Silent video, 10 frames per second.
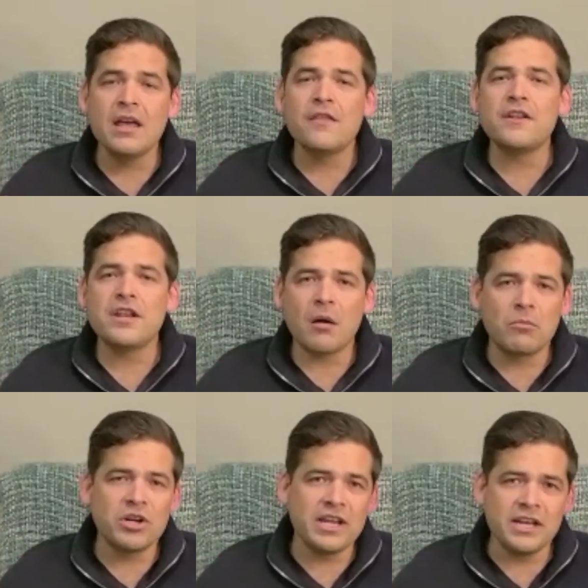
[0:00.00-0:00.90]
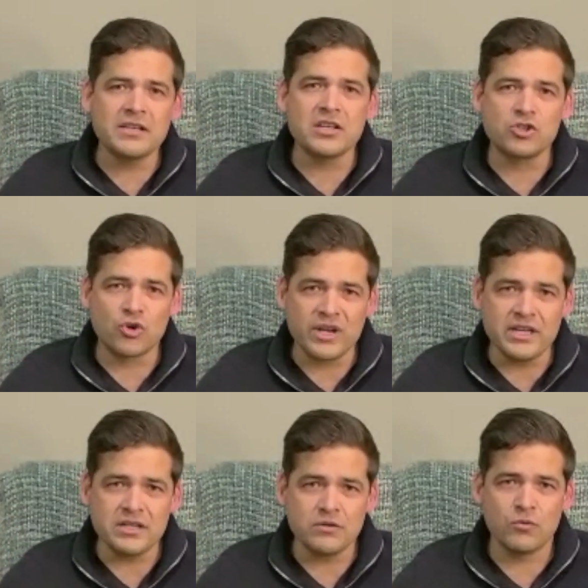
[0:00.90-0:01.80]
The number needed to
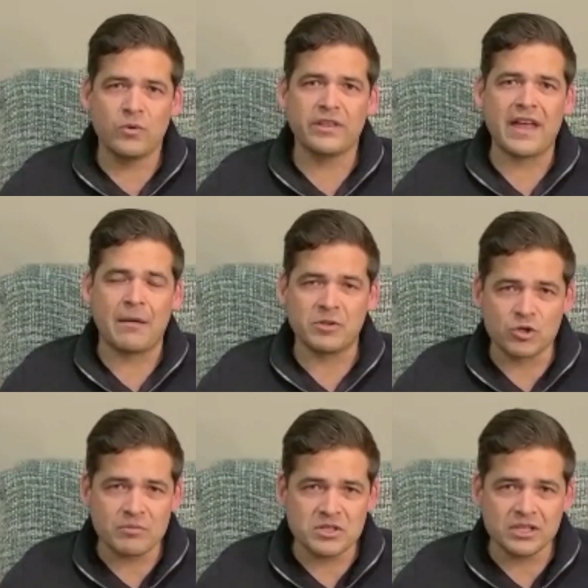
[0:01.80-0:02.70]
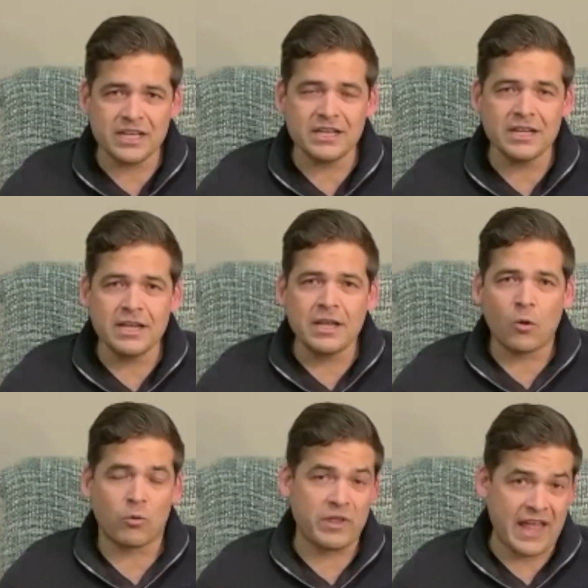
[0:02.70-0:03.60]
treat with amitriptyline
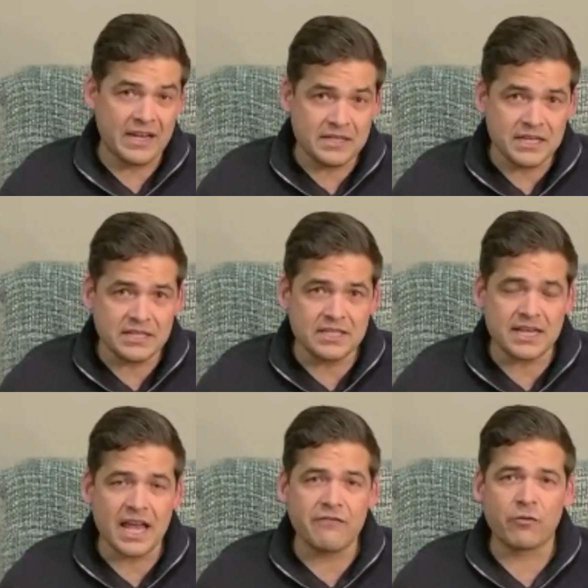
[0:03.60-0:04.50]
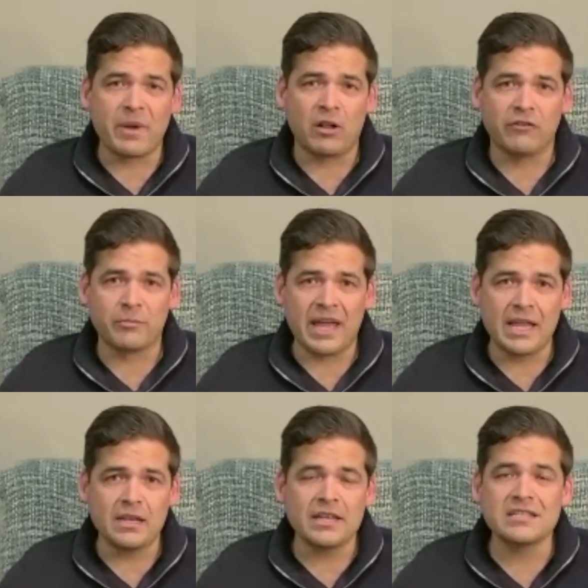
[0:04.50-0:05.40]
or with any TCA for pelvic
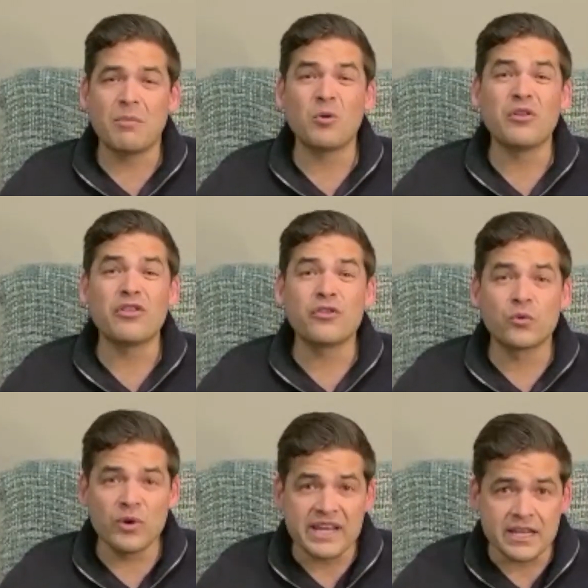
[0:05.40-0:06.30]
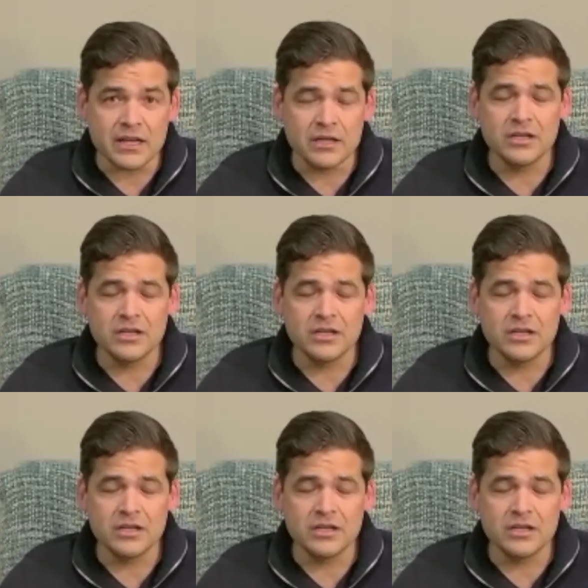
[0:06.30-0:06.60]
pain is about three.